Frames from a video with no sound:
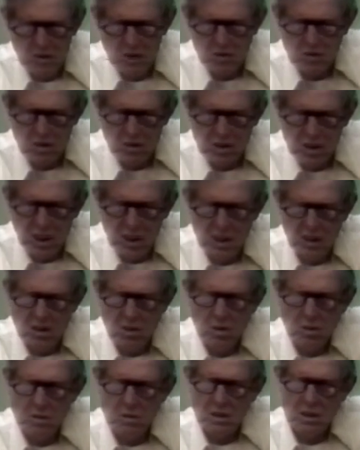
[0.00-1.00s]
The genetic
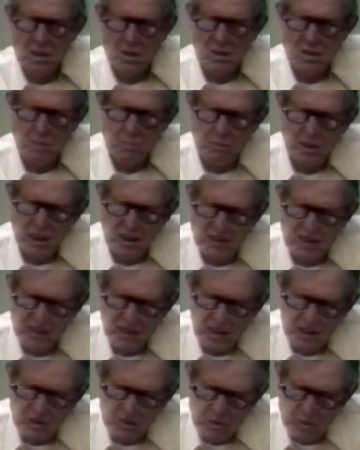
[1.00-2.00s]
coding is the
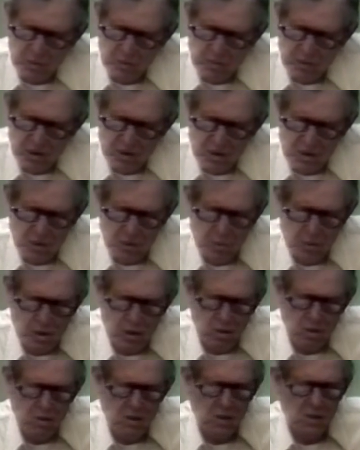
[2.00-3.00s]
process through which the
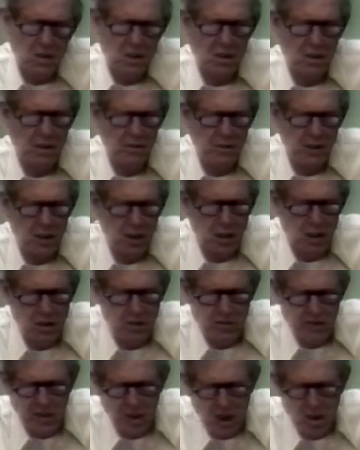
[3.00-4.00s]
world of the living
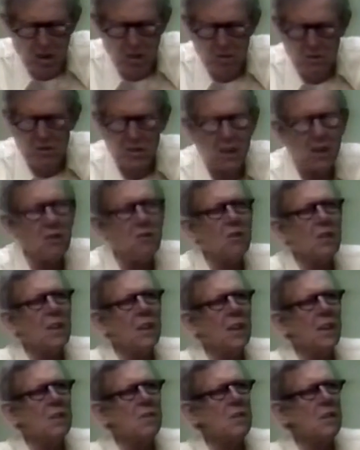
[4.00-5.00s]
evolves,
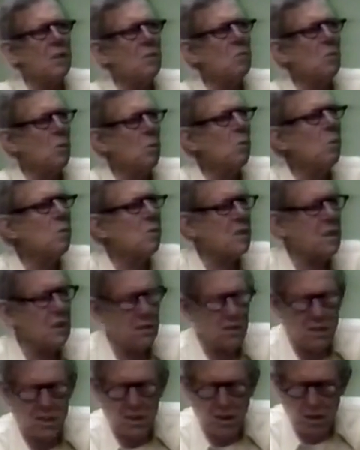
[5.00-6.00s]
educates, and rules
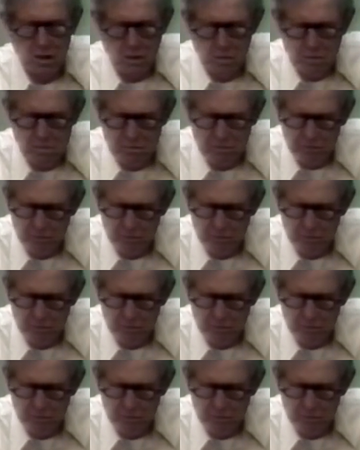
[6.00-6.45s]
itself.